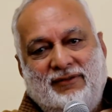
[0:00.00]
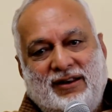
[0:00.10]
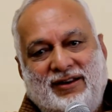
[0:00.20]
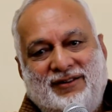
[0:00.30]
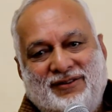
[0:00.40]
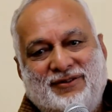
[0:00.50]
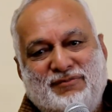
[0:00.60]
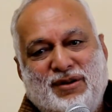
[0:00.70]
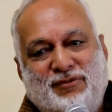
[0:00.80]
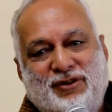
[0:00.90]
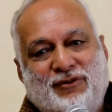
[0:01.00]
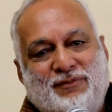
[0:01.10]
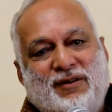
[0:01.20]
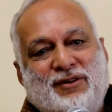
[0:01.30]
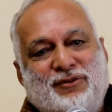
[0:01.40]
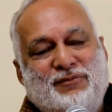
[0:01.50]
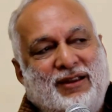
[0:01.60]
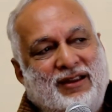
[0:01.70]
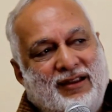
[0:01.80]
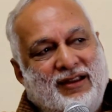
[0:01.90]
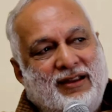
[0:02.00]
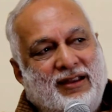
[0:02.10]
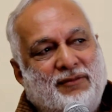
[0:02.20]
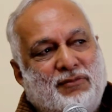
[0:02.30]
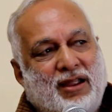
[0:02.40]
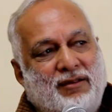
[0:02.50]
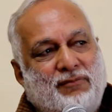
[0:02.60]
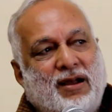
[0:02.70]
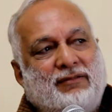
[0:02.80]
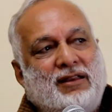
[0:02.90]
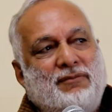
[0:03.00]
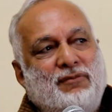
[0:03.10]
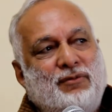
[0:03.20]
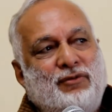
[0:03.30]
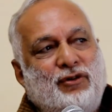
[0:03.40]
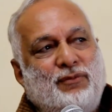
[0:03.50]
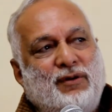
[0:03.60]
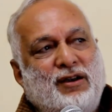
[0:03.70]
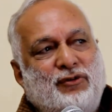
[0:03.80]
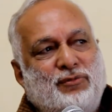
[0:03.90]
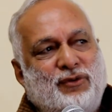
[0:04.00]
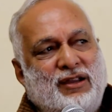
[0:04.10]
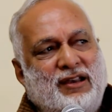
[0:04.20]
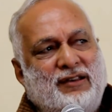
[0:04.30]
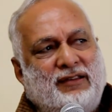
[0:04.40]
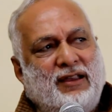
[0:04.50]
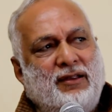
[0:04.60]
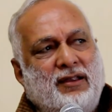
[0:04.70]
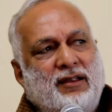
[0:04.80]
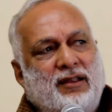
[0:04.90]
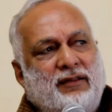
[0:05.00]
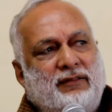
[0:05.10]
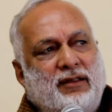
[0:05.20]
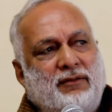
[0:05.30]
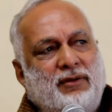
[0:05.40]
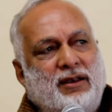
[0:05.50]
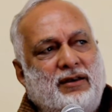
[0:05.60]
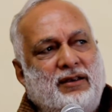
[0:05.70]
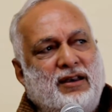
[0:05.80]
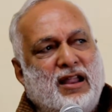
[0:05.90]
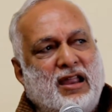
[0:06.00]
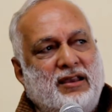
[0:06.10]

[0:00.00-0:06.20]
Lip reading: when memory opened to me, and my past life memory opened to me in say 79.